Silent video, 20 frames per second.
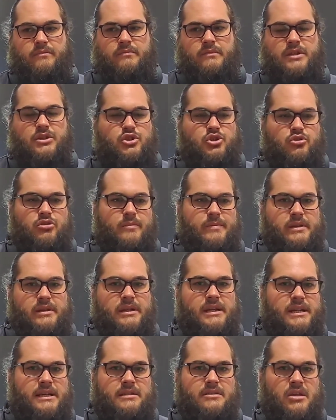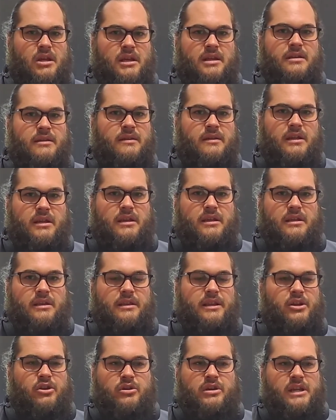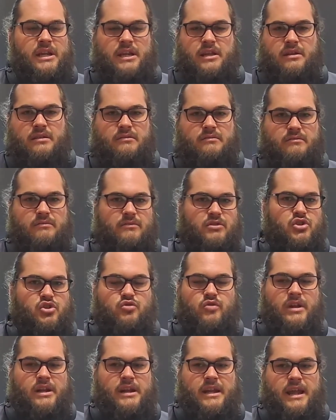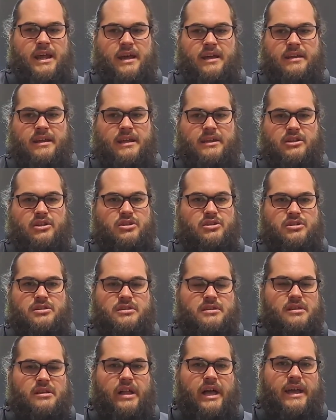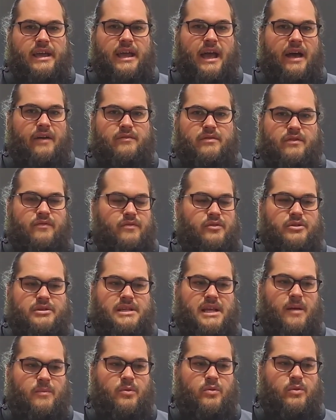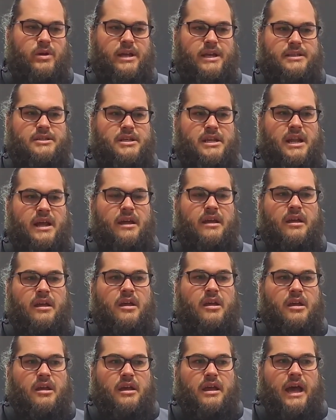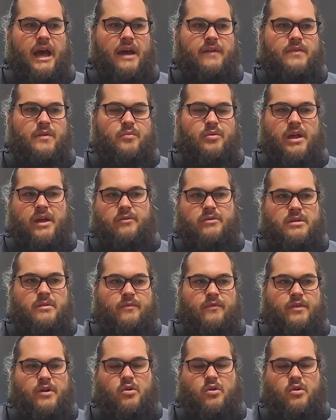the durability is they're not going to get shredded out, and you just like after the first couple of wears, you're gonna have to play with them for